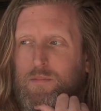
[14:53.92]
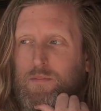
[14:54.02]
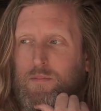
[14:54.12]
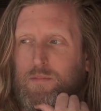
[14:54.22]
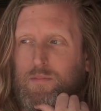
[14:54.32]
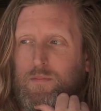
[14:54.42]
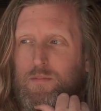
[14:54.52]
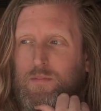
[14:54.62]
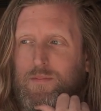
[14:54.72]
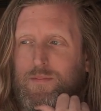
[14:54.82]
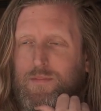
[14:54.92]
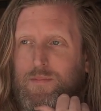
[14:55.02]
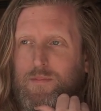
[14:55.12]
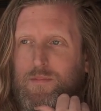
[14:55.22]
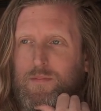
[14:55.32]

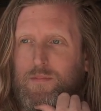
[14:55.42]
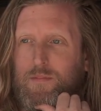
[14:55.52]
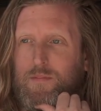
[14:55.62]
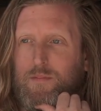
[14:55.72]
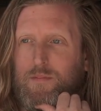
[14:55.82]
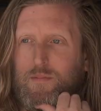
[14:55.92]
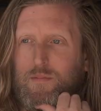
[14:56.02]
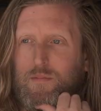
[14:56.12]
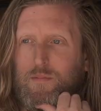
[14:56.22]
(silent)